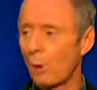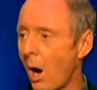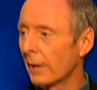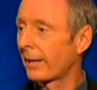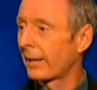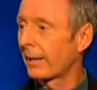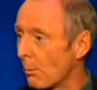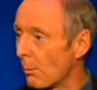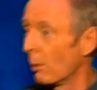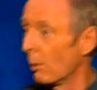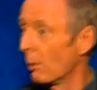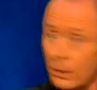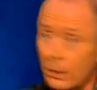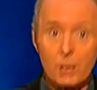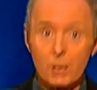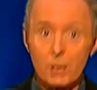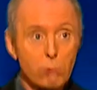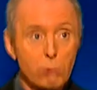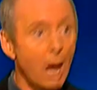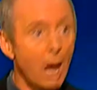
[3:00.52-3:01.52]
Brian came up with
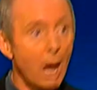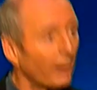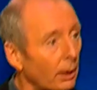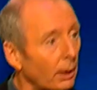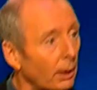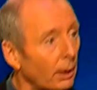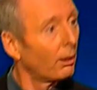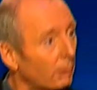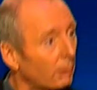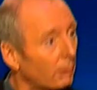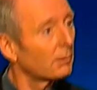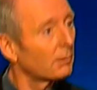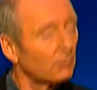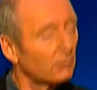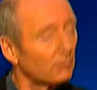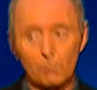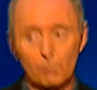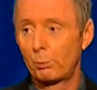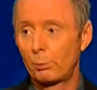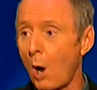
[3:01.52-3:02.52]
his rabbit, you know,
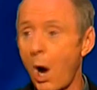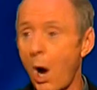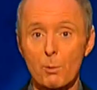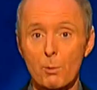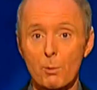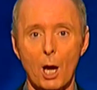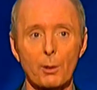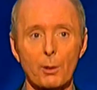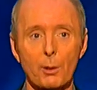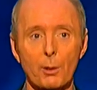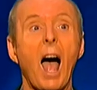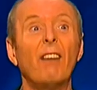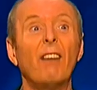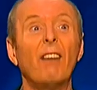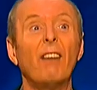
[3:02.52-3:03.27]
and Brian was going,